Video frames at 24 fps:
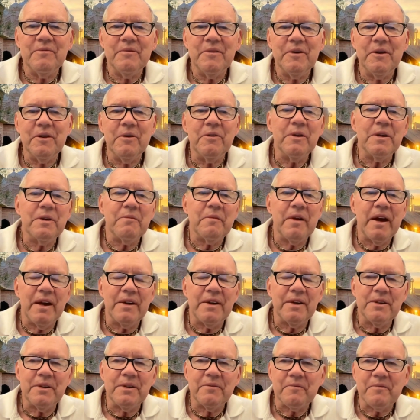Who would
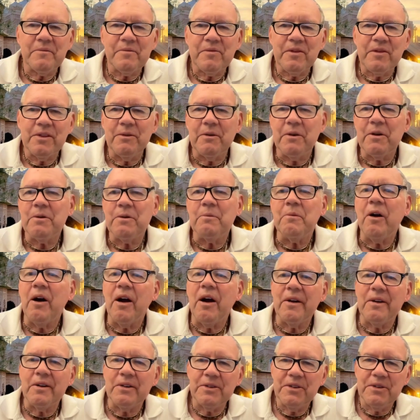imagine? The
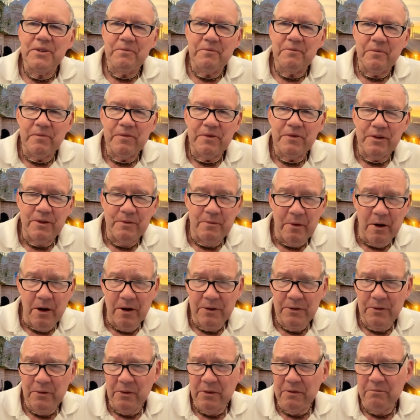Kumaras
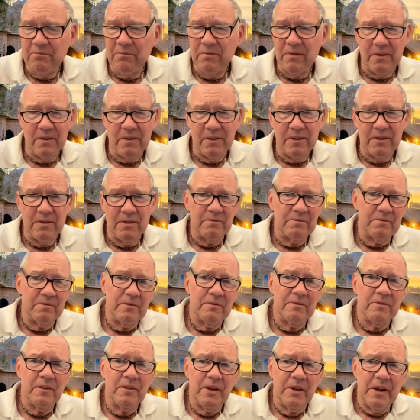were
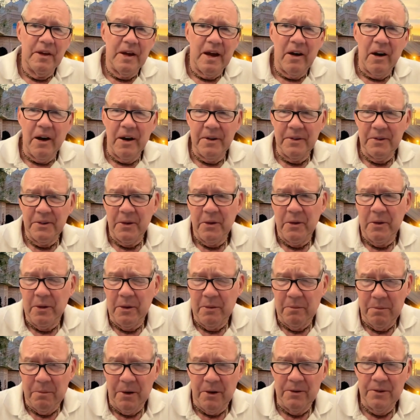hardcore
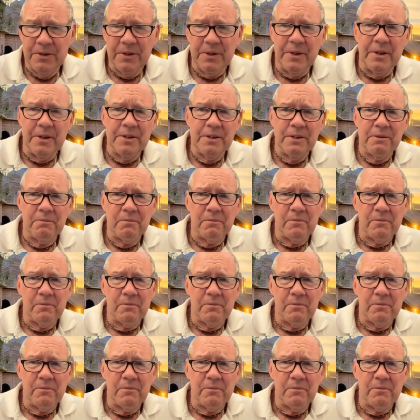impersonalists,